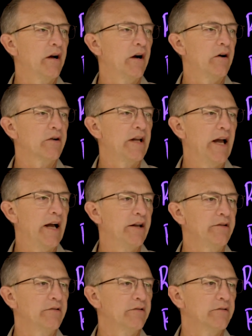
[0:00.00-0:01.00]
our
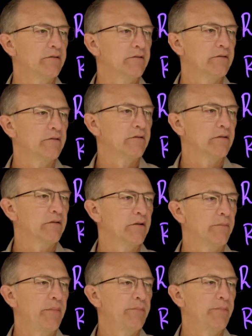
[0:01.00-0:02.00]
GaN,
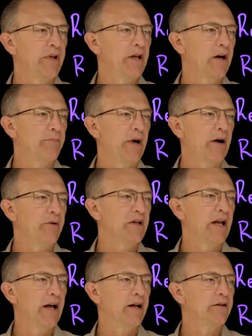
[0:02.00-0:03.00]
the POWI
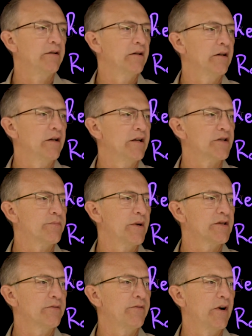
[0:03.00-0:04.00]
GaN, is
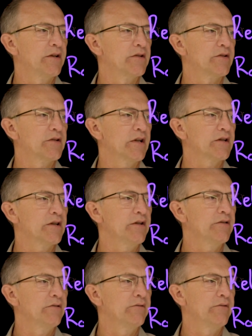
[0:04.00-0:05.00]
specified to
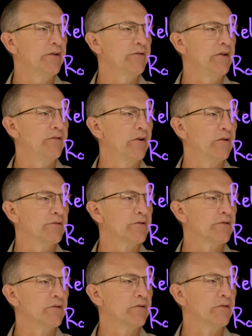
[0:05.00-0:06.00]
650 volts.